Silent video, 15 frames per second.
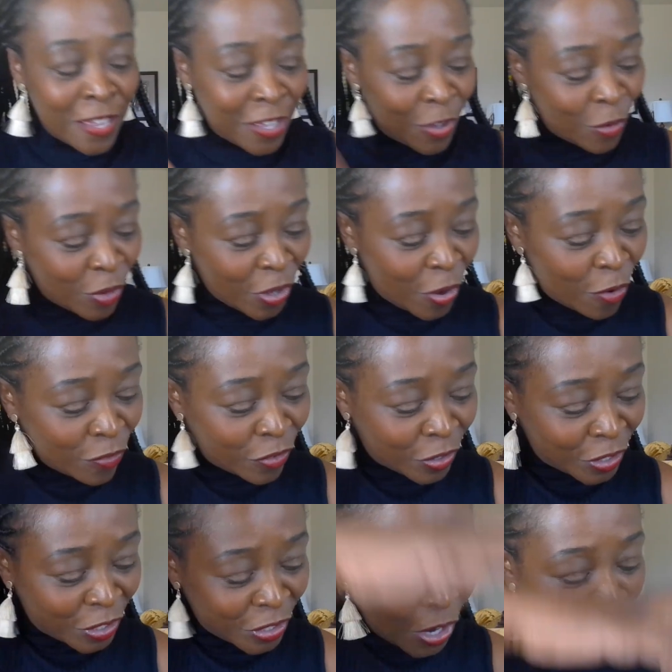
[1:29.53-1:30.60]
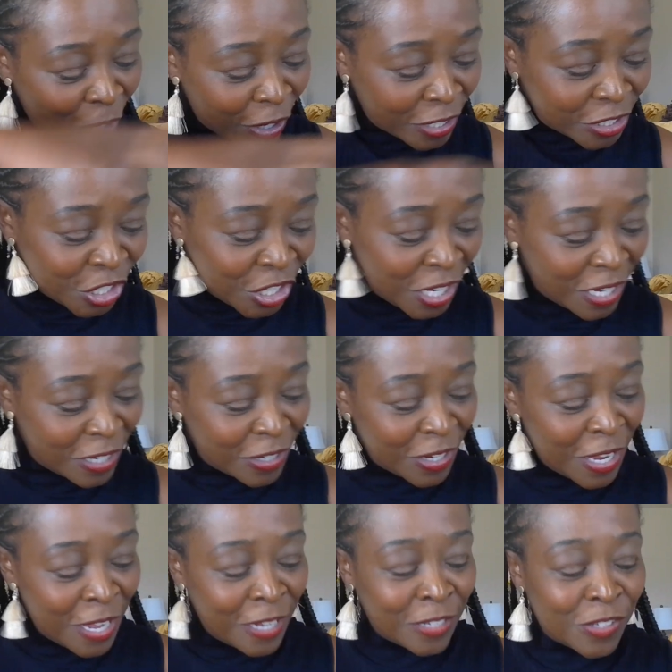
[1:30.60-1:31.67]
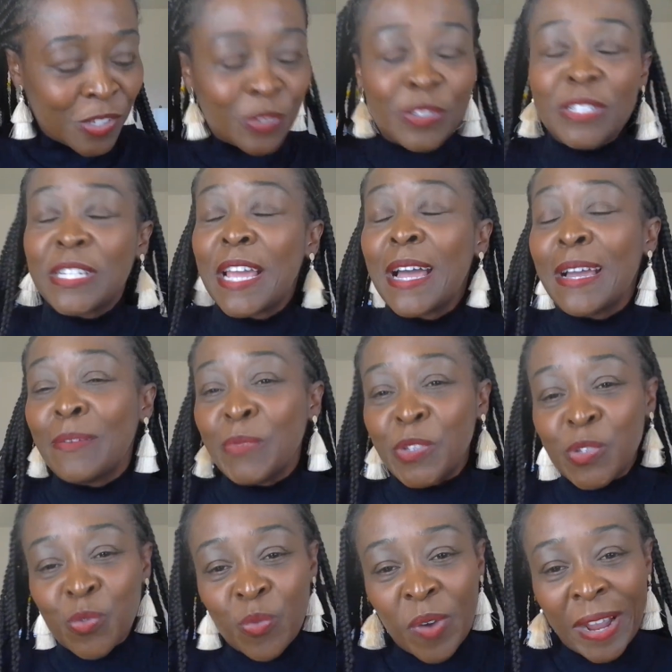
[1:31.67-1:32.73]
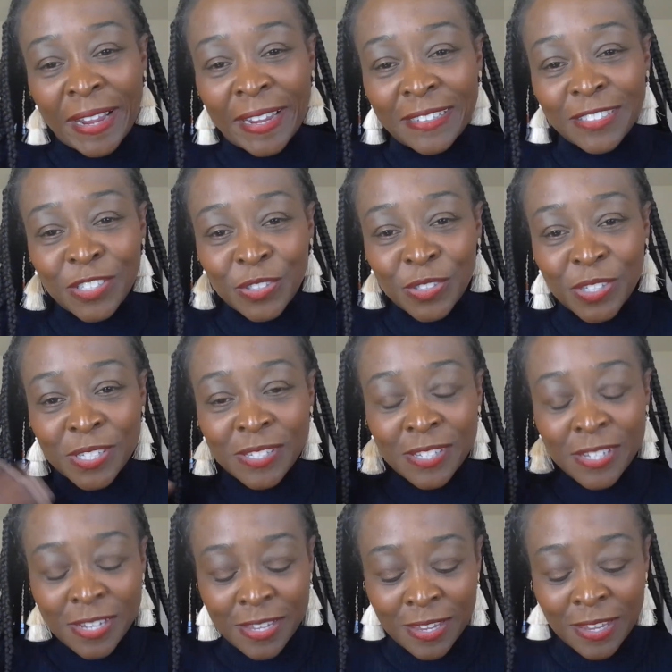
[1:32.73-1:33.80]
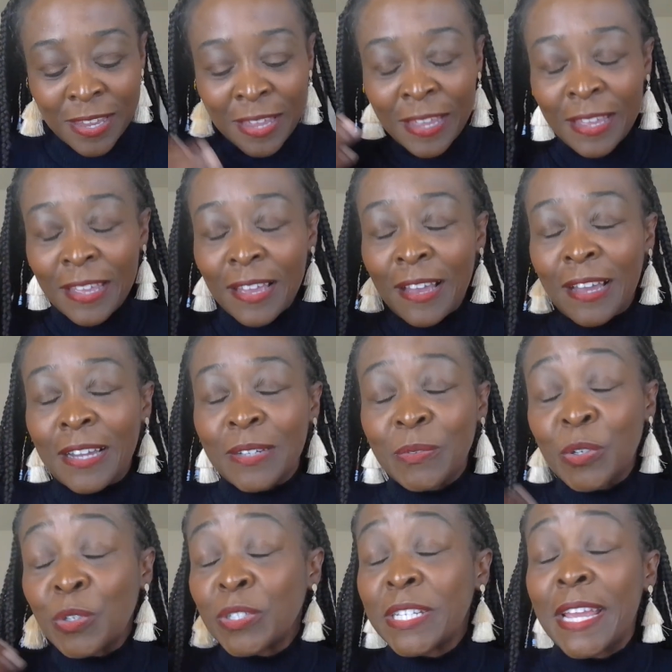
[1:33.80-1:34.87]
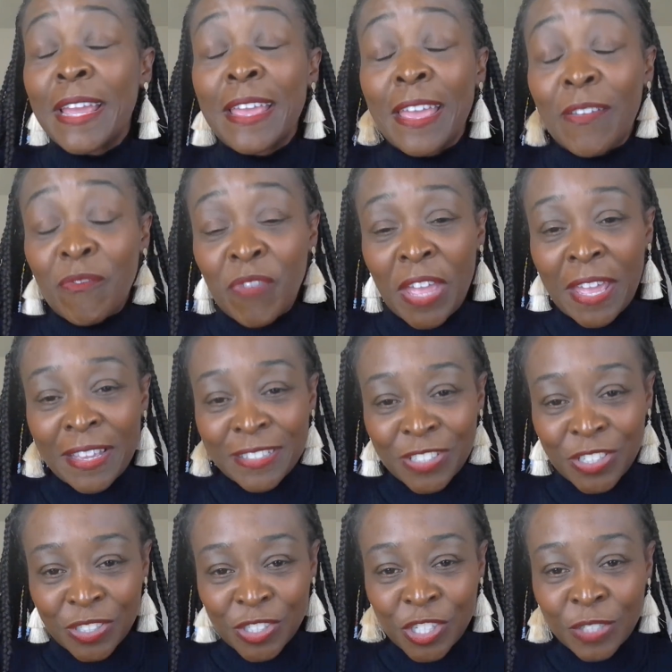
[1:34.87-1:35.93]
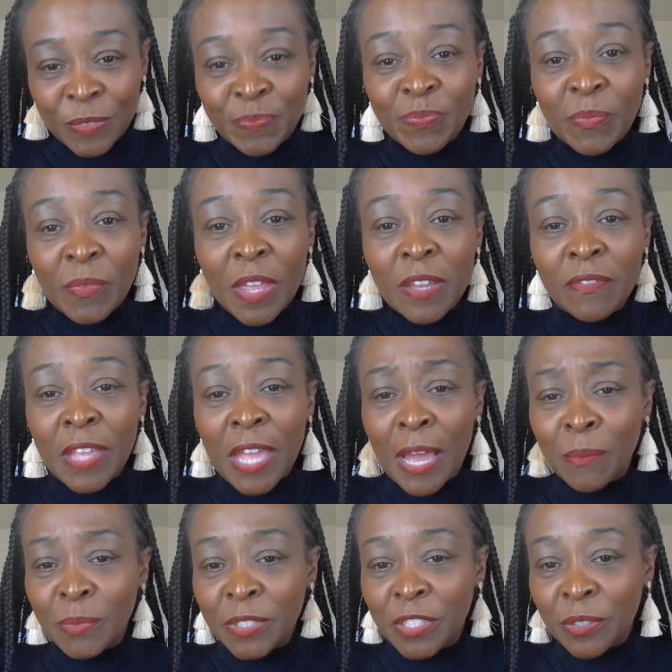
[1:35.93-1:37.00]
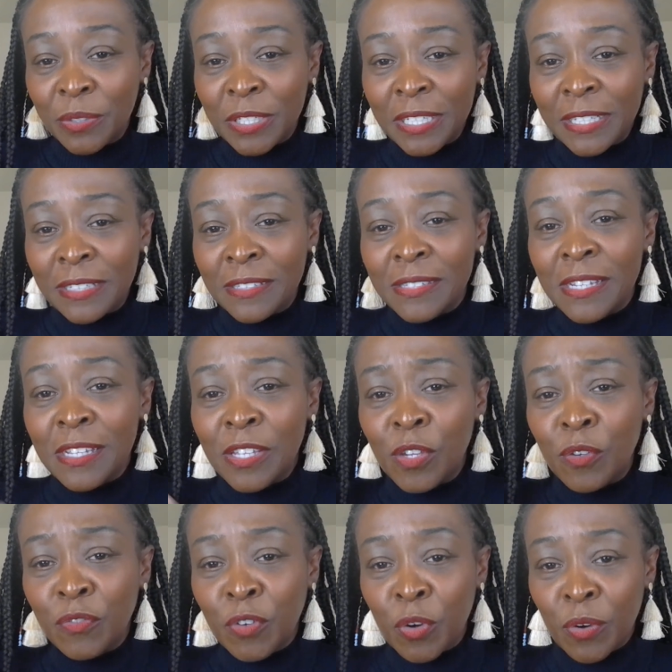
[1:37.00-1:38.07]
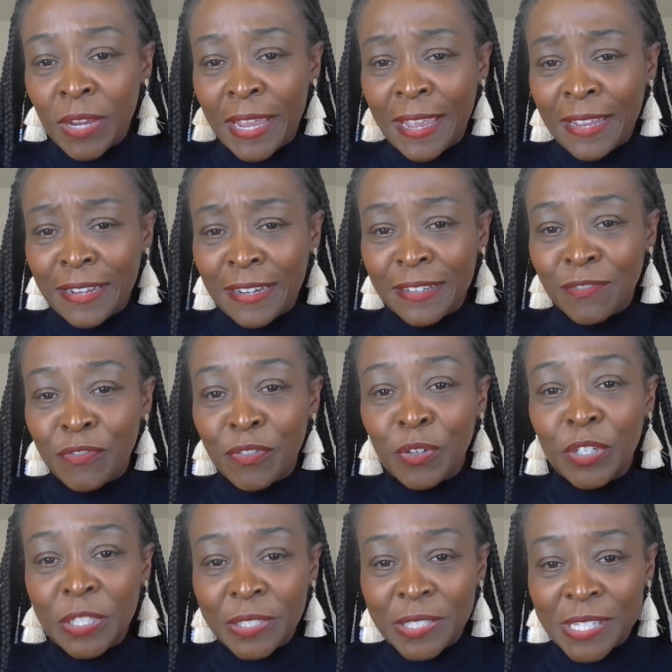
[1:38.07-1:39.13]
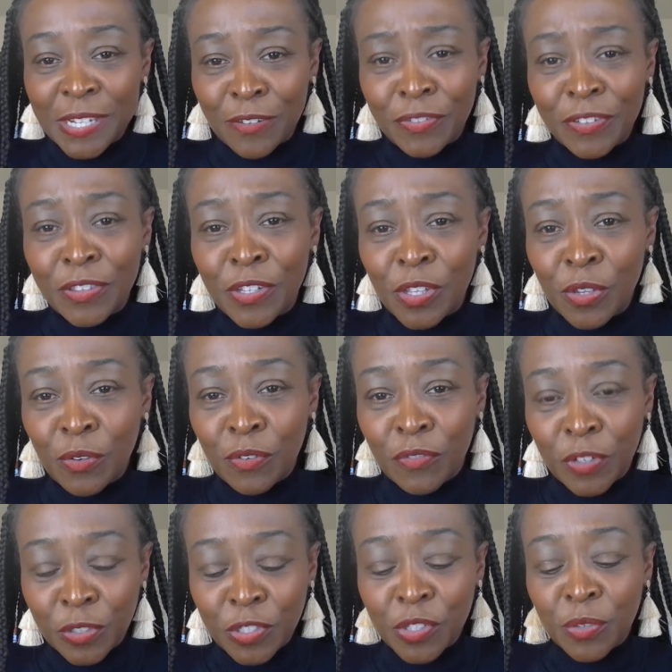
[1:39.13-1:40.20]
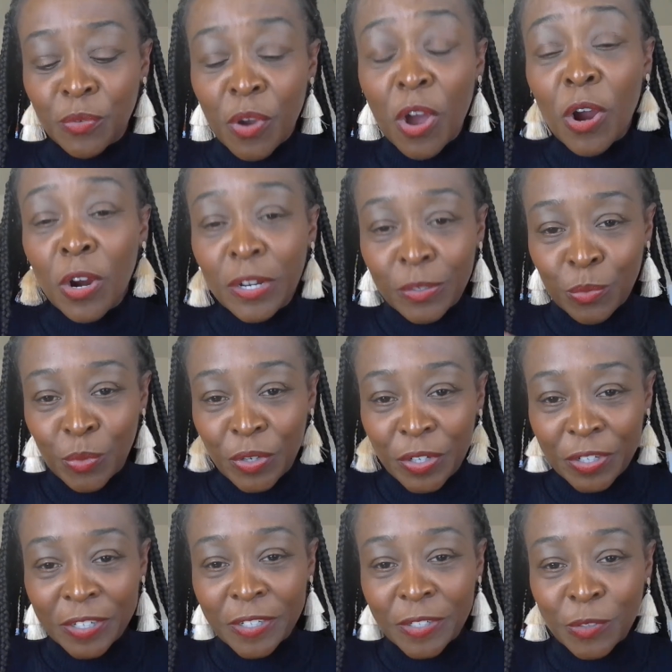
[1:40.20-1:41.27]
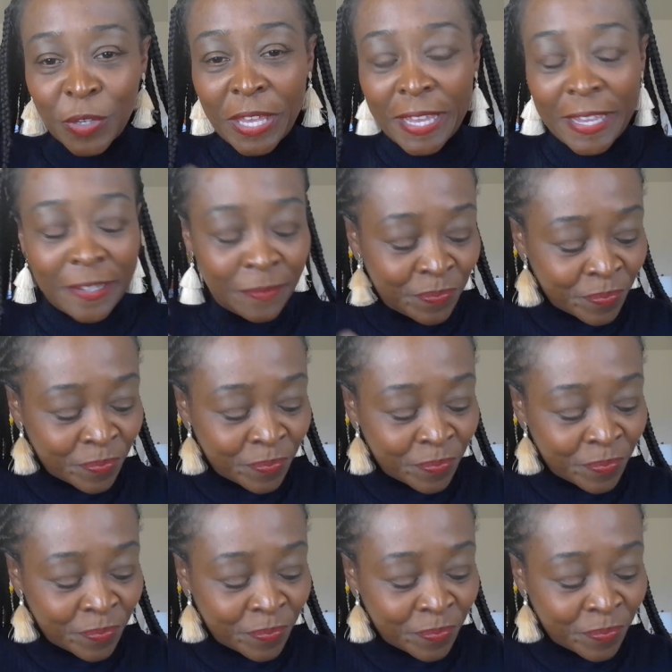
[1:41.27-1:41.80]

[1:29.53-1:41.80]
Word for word: going over an arch here so the time is right to seek uh, or take advantage of the opportunities that you've created for yourself in the universe through hard work okay